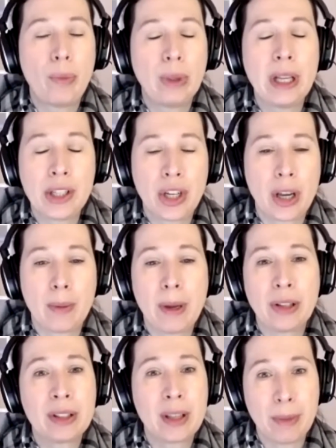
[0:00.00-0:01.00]
let's talk
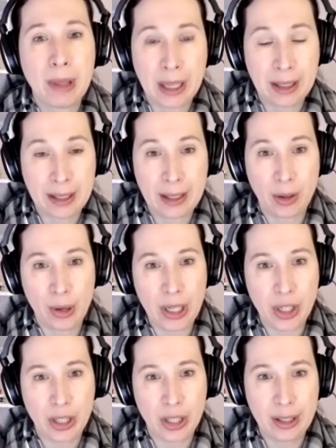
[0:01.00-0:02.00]
about some of the
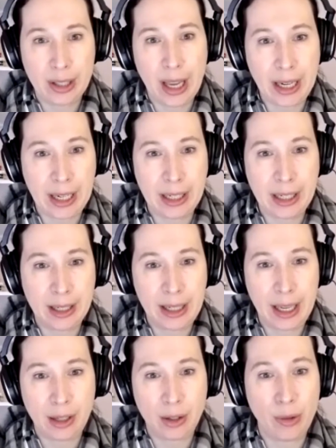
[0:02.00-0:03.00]
considerations I need to
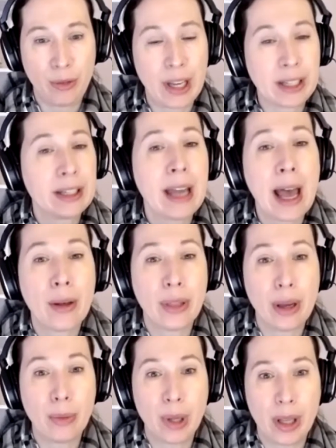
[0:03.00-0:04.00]
take into effect and how
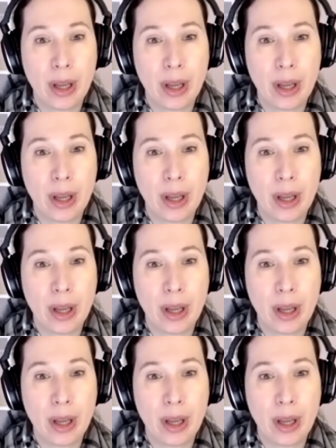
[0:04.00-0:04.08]
they will